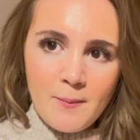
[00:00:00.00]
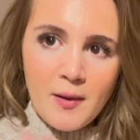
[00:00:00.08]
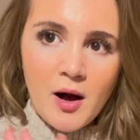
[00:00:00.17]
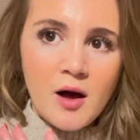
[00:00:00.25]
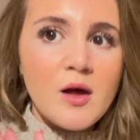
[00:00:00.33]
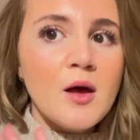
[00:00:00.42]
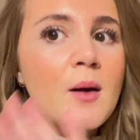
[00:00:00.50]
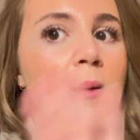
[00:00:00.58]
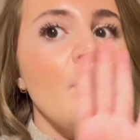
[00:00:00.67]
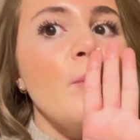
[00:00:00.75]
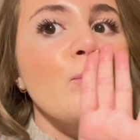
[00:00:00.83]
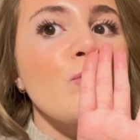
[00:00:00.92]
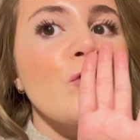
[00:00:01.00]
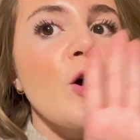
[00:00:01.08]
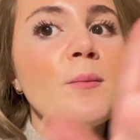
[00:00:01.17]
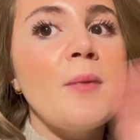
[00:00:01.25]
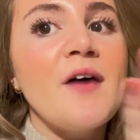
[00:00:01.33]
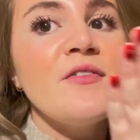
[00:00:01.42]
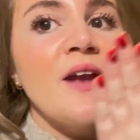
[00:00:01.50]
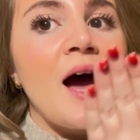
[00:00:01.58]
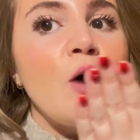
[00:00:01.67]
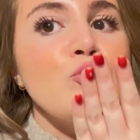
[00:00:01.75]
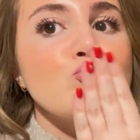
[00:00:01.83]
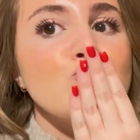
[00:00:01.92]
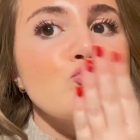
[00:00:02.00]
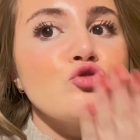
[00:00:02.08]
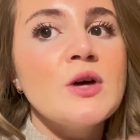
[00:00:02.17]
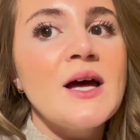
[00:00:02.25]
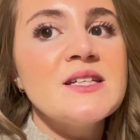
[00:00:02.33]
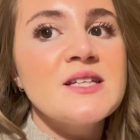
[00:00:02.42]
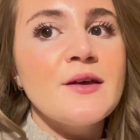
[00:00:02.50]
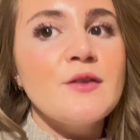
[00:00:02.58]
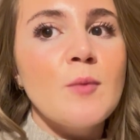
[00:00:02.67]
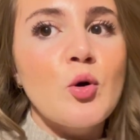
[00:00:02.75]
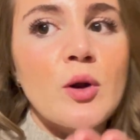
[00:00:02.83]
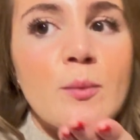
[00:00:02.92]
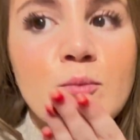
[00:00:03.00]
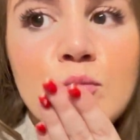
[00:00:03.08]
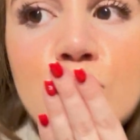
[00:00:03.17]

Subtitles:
But bye for now and see you in the morning.